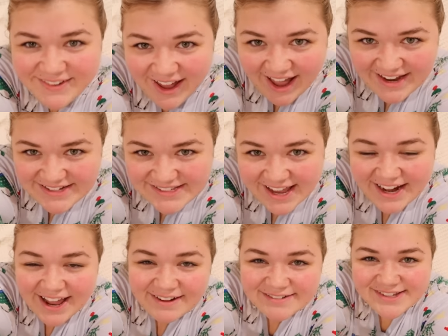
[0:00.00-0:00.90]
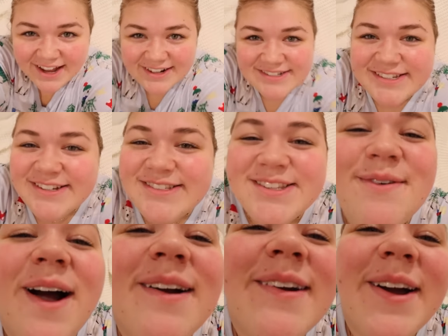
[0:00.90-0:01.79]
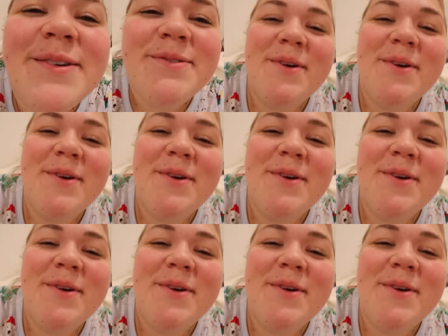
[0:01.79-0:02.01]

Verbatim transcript: you guys and I will talk to you tomorrow.